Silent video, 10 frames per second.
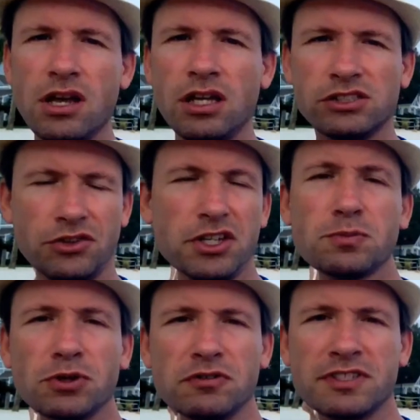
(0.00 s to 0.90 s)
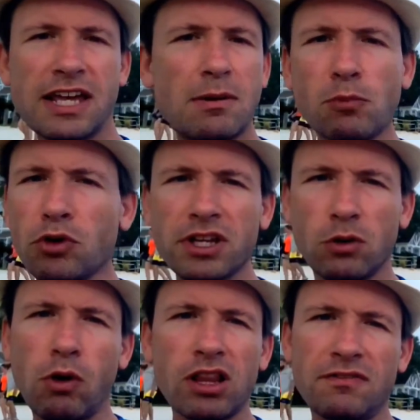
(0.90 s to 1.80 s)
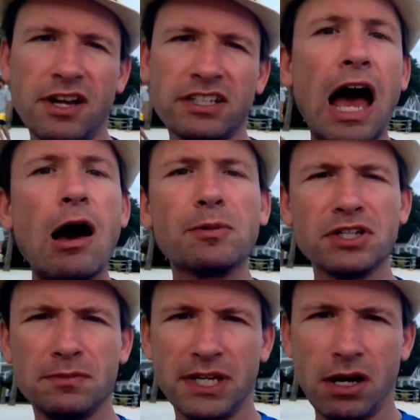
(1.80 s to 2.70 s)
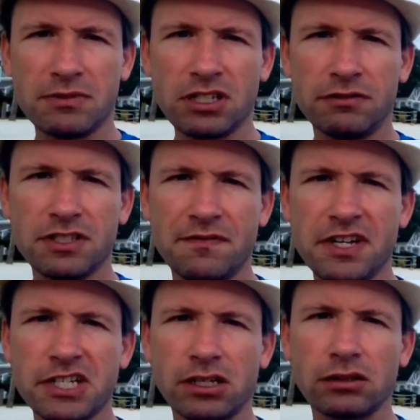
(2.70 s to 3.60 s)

So this proves that I'm more than qualified to help you to become self-sufficient.